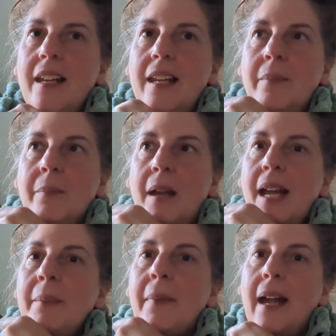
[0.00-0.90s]
In
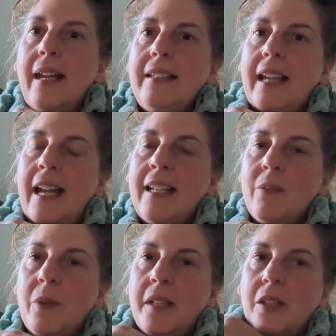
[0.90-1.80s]
my mind, I
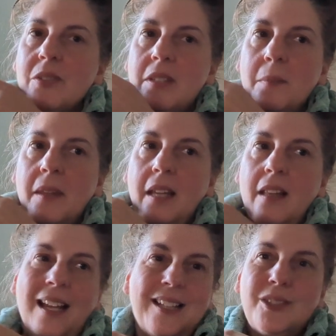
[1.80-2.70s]
didn't want to use something
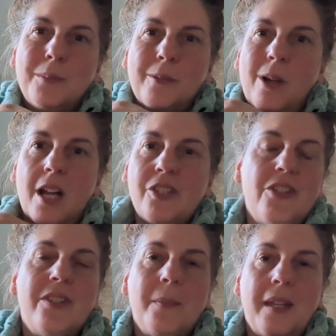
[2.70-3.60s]
like super wash or
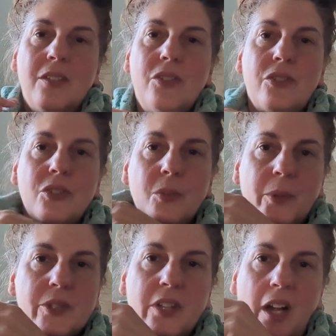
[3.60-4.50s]
something
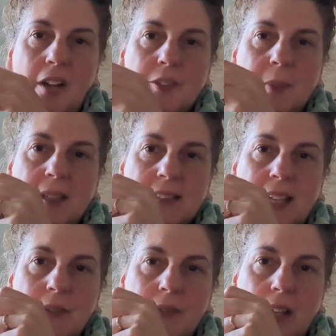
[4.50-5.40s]
super soft because
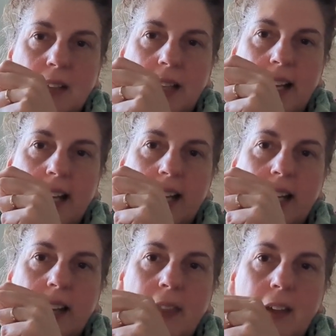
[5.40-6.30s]
I felt
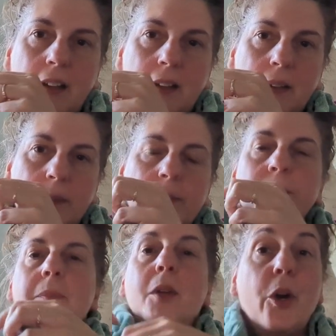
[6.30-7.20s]
like the
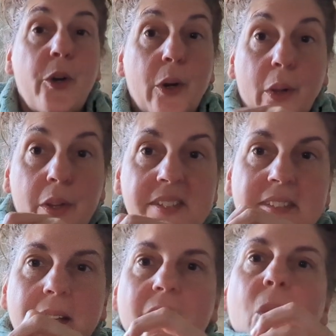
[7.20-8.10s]

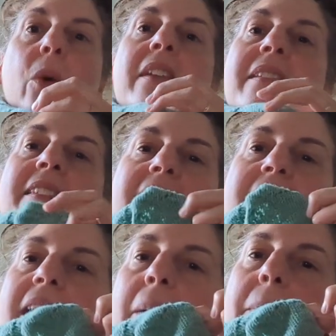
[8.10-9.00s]
curls wouldn't
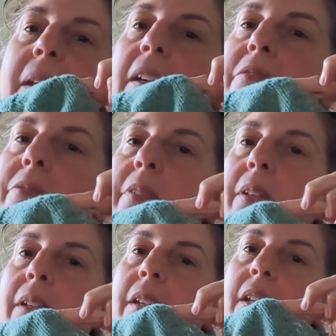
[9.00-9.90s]
stick up enough.
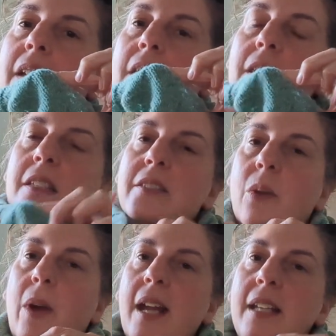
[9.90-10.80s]

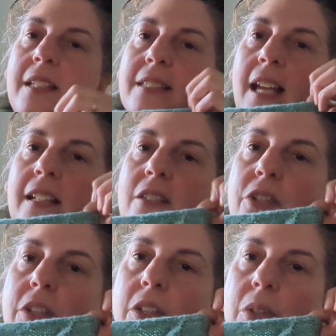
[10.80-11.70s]
So I decided
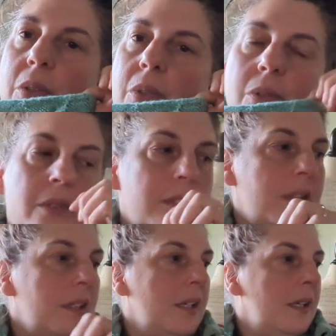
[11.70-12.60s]
to use